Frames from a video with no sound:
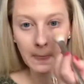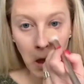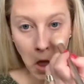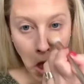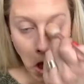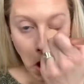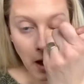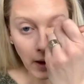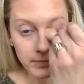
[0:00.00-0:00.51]

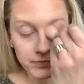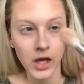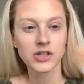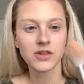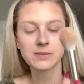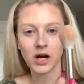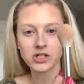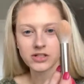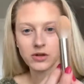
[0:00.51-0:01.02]
So here I'm
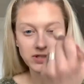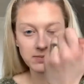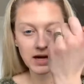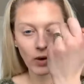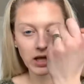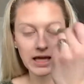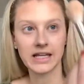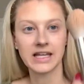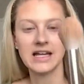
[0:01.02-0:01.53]
just fluffing
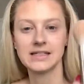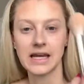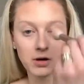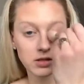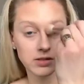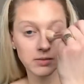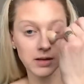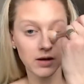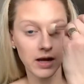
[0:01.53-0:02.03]
my
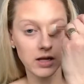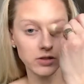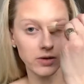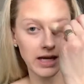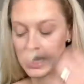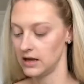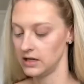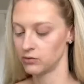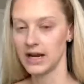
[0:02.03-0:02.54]
brightening
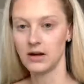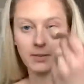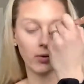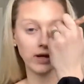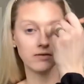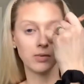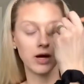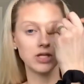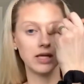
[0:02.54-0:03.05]
highlight
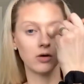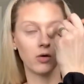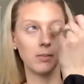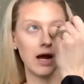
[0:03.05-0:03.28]
on.